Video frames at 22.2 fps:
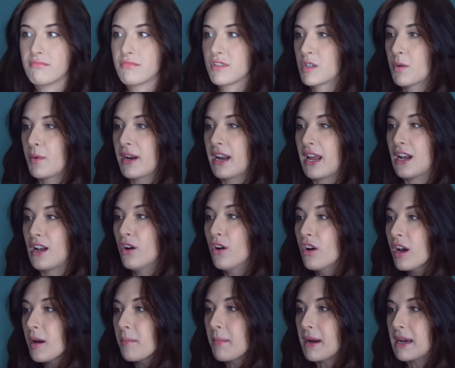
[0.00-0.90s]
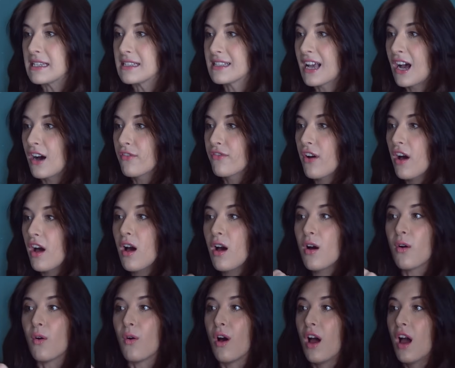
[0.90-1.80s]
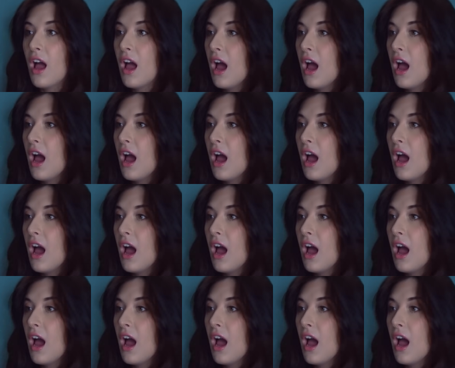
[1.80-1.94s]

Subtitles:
So when I look at myself, oh,